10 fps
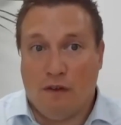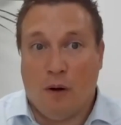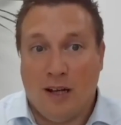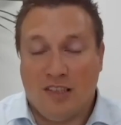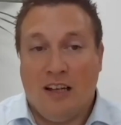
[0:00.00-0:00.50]

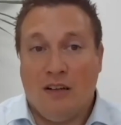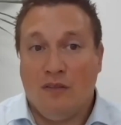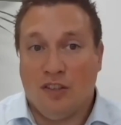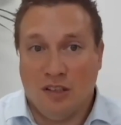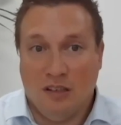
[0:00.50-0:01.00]

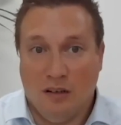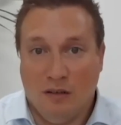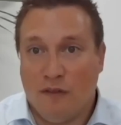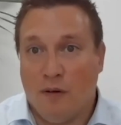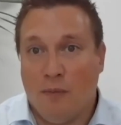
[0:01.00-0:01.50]
ourselves
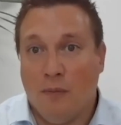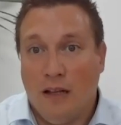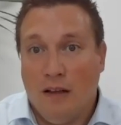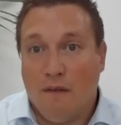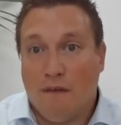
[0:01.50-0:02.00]
and from
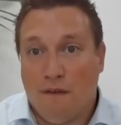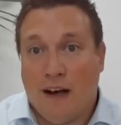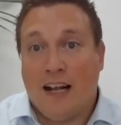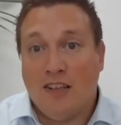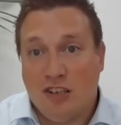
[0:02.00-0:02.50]

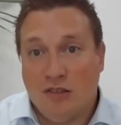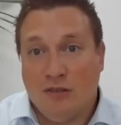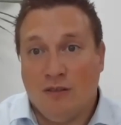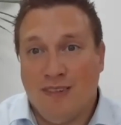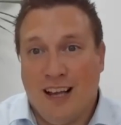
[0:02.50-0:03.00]

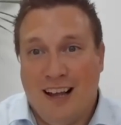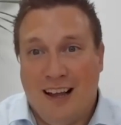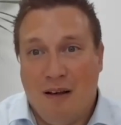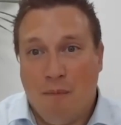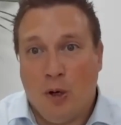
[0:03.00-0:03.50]
financial
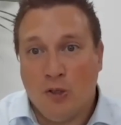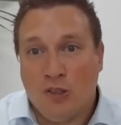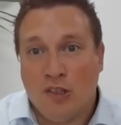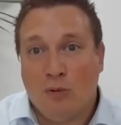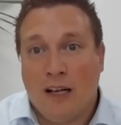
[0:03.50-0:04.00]

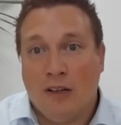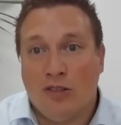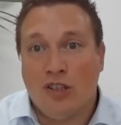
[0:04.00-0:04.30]
bods as well,